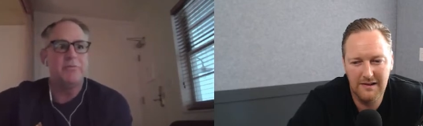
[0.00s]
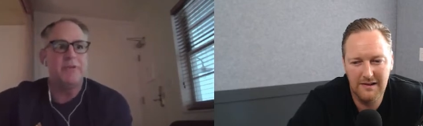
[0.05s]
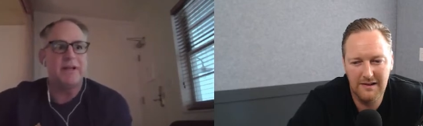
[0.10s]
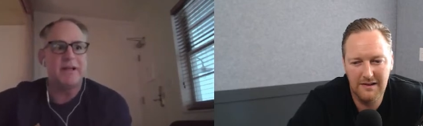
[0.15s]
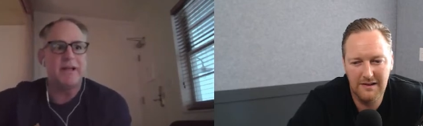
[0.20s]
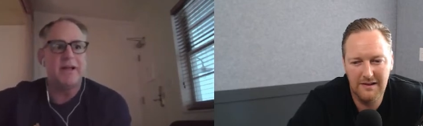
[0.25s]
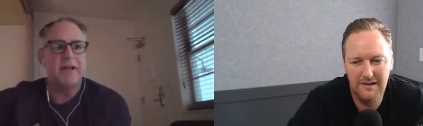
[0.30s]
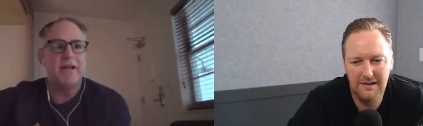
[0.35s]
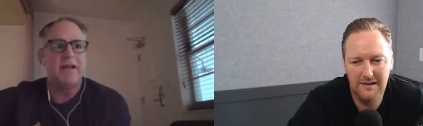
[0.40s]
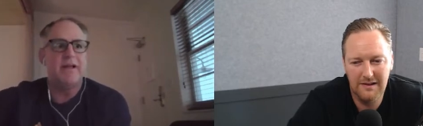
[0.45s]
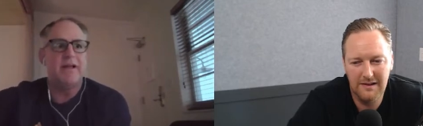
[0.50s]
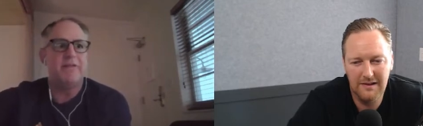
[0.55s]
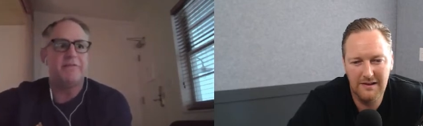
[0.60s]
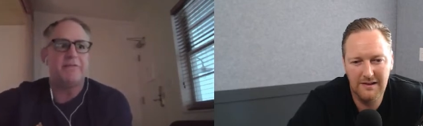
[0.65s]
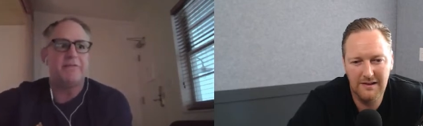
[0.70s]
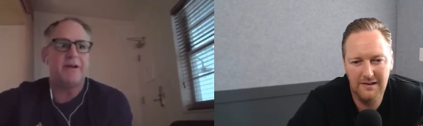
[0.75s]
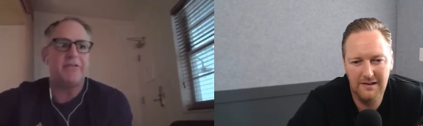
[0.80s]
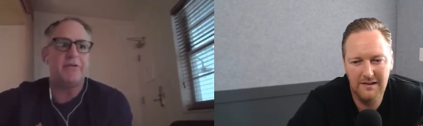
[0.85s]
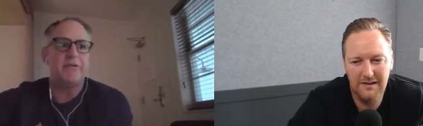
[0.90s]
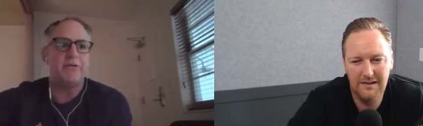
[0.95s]
Speaker 1: Like
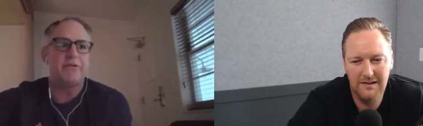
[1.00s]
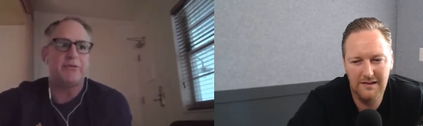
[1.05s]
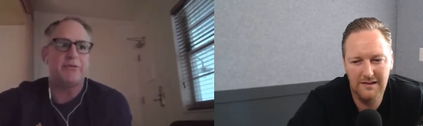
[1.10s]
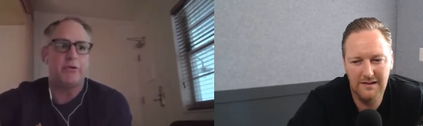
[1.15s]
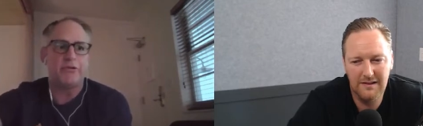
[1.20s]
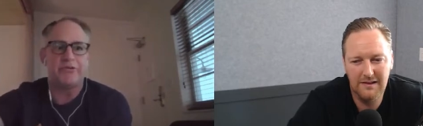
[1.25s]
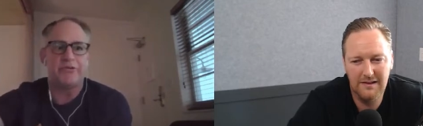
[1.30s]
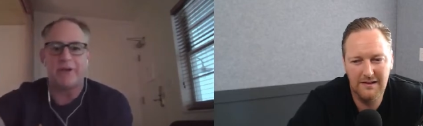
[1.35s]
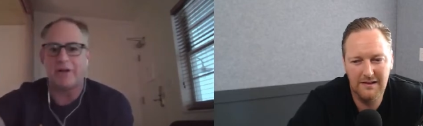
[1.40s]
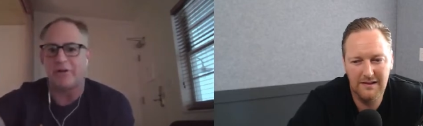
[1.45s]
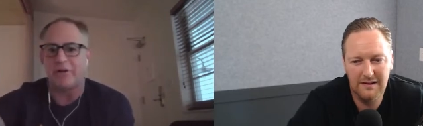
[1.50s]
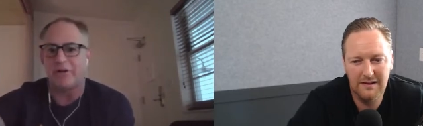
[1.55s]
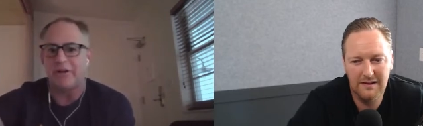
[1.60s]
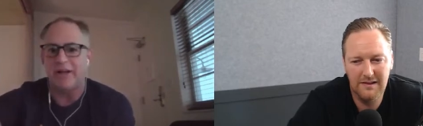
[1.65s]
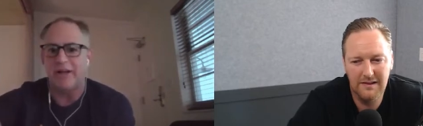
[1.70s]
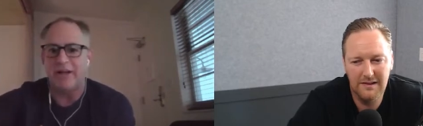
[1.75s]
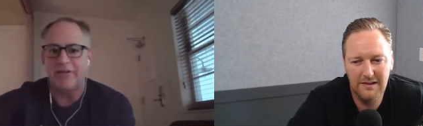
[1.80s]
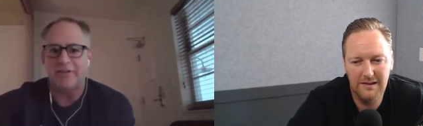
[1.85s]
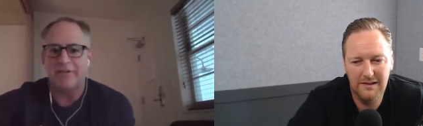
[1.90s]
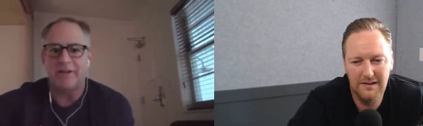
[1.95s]
if I do SoulCycle
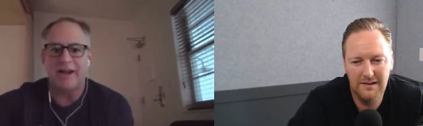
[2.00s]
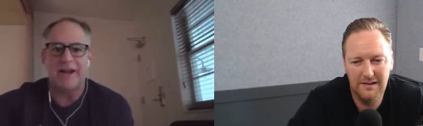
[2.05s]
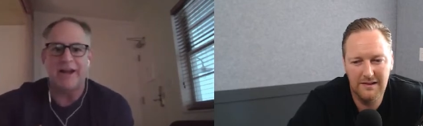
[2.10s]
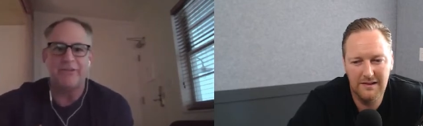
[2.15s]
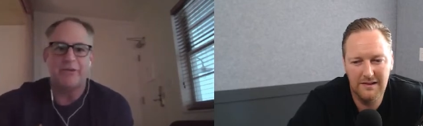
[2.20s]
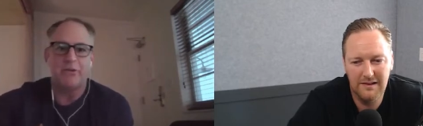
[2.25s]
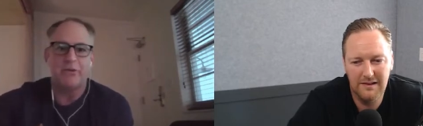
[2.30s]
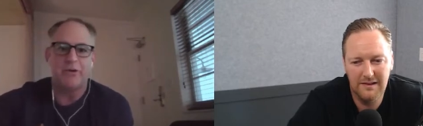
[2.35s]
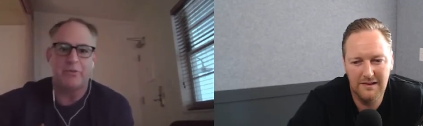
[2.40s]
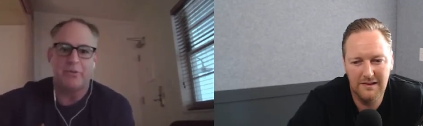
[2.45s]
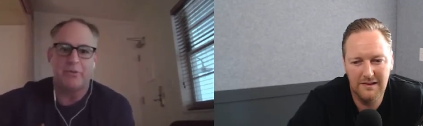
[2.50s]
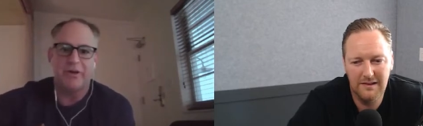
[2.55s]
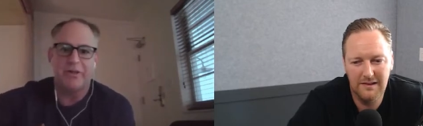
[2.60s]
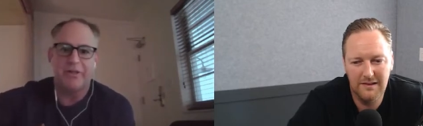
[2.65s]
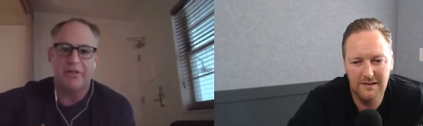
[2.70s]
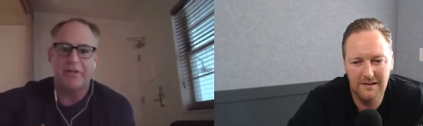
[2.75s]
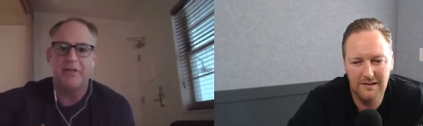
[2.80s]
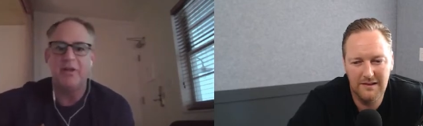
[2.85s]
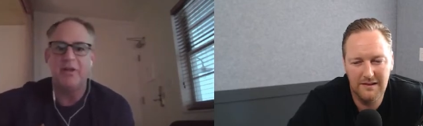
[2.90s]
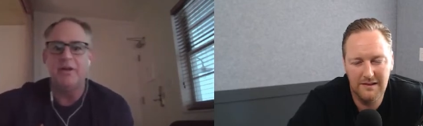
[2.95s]
class, like I do it
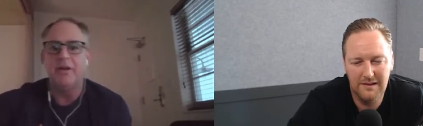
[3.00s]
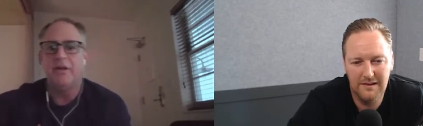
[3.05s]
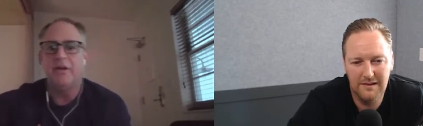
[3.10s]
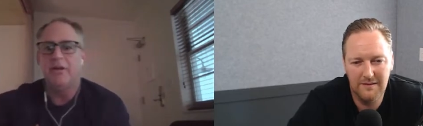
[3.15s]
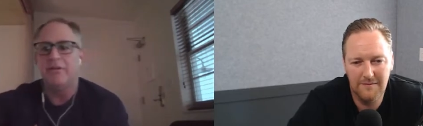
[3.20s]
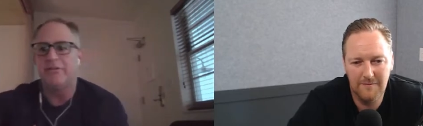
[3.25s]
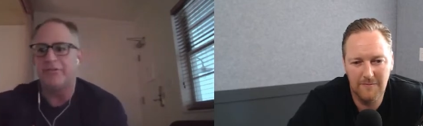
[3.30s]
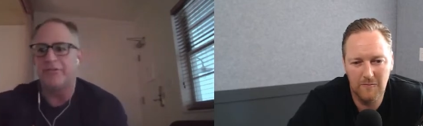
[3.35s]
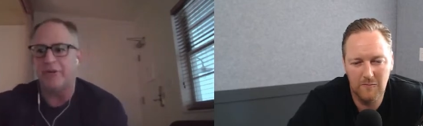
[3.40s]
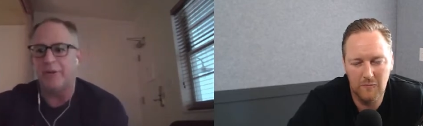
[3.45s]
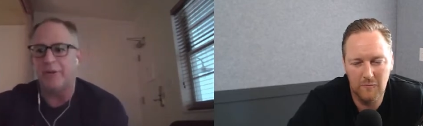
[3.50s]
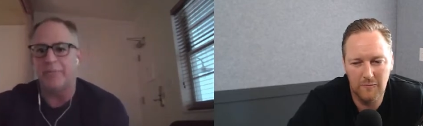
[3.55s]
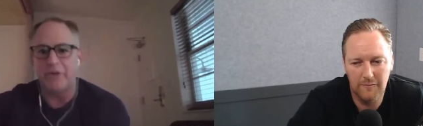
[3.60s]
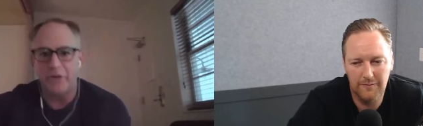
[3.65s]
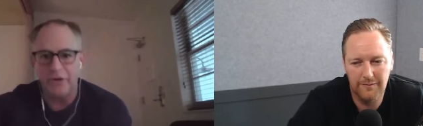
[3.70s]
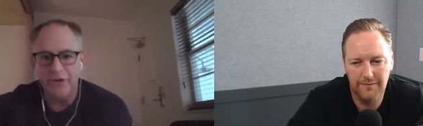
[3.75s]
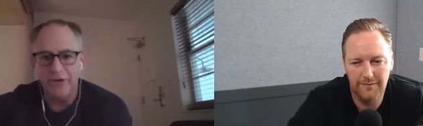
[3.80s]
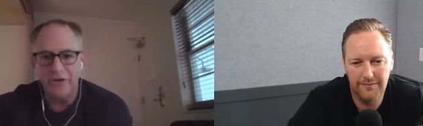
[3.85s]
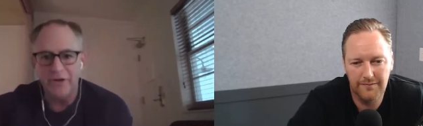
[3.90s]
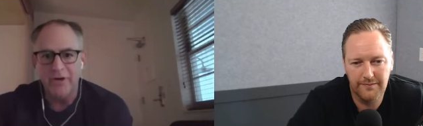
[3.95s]
with
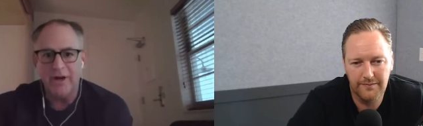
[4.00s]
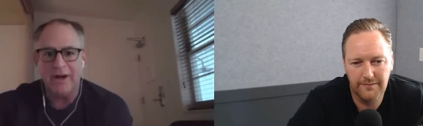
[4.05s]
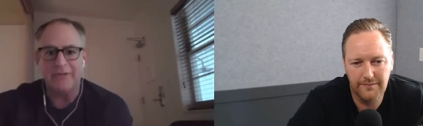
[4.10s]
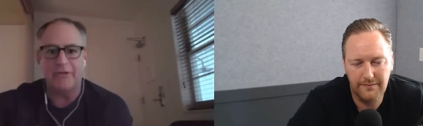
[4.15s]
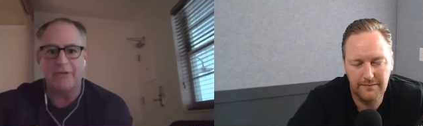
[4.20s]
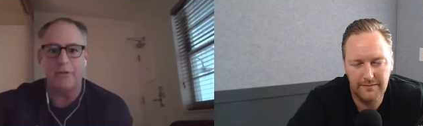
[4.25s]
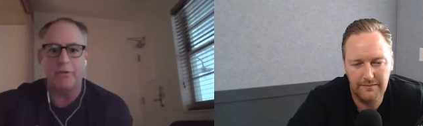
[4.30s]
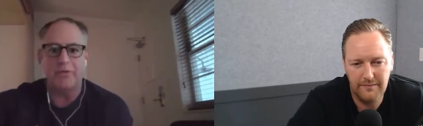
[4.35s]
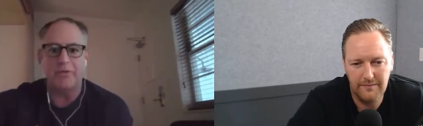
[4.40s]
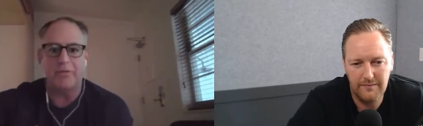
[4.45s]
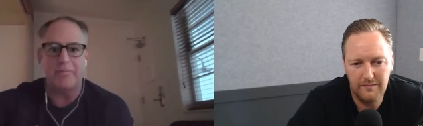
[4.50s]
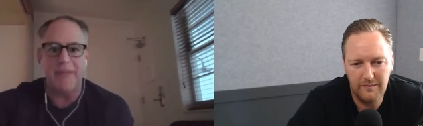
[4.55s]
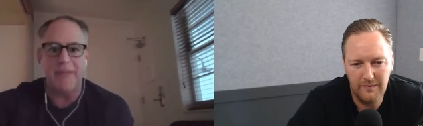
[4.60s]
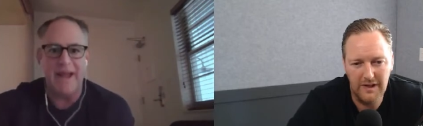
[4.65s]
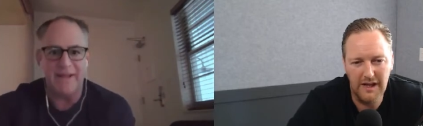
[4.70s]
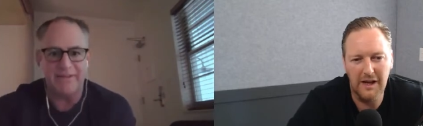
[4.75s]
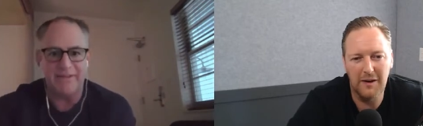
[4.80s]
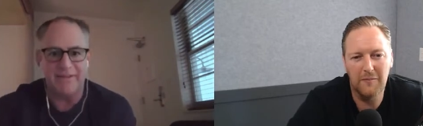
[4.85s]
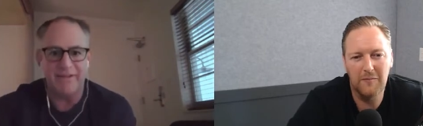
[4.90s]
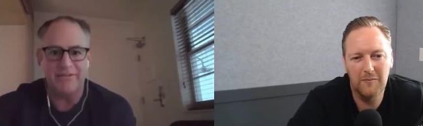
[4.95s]
Sumner, I do it with
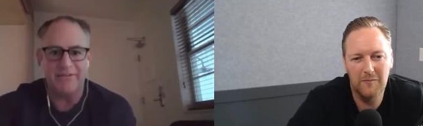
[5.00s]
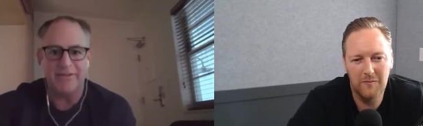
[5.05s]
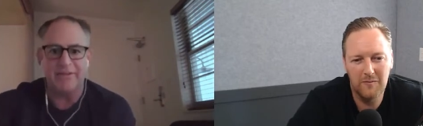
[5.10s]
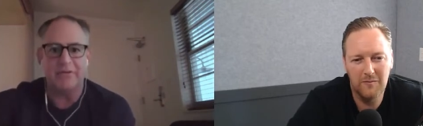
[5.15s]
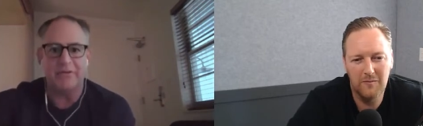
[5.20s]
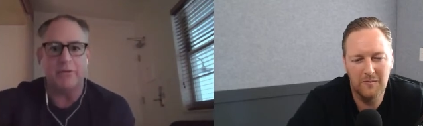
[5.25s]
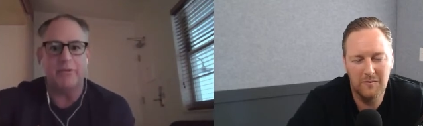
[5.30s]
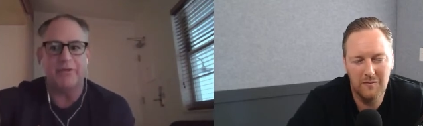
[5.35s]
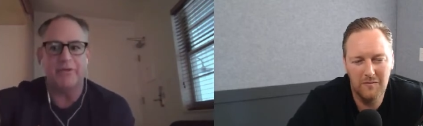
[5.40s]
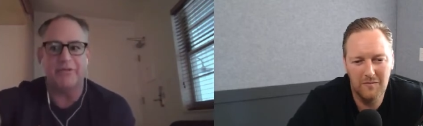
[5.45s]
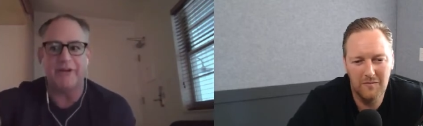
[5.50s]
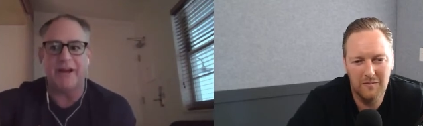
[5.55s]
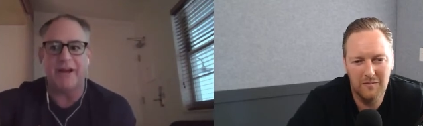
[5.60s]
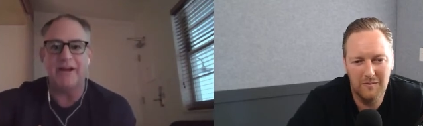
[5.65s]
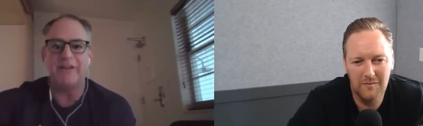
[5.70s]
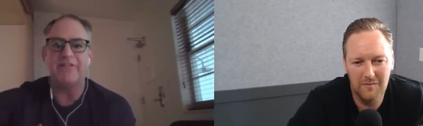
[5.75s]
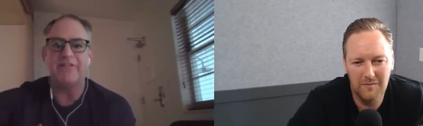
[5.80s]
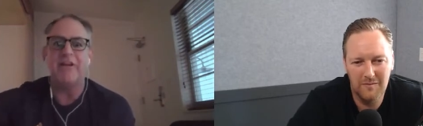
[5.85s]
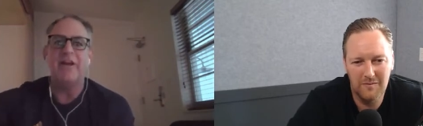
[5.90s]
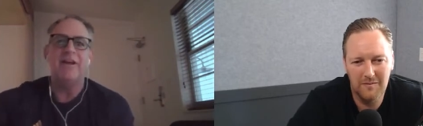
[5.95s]
Mantis, I do it with
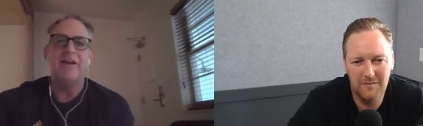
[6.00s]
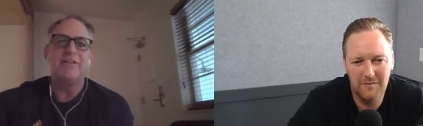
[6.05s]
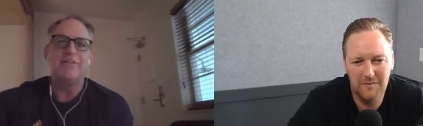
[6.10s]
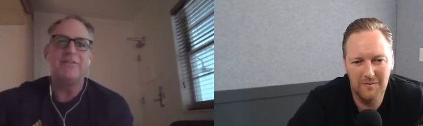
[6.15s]
Jadis.